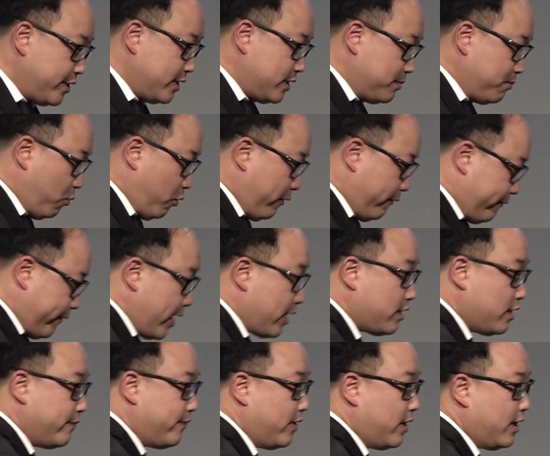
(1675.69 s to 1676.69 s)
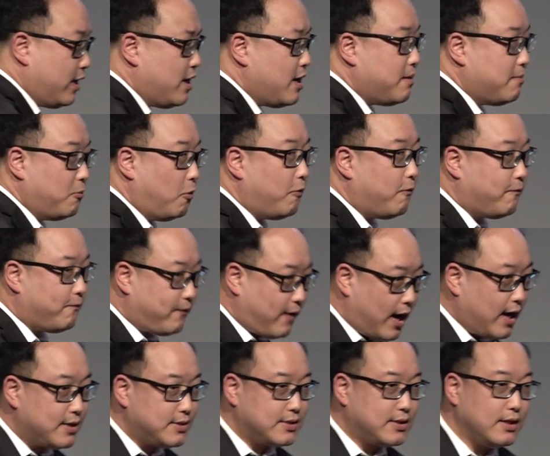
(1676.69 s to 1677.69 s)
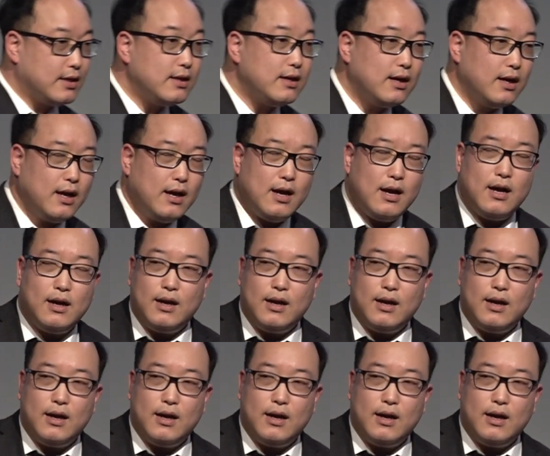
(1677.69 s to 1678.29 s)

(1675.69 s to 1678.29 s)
do this more effectively, more faster,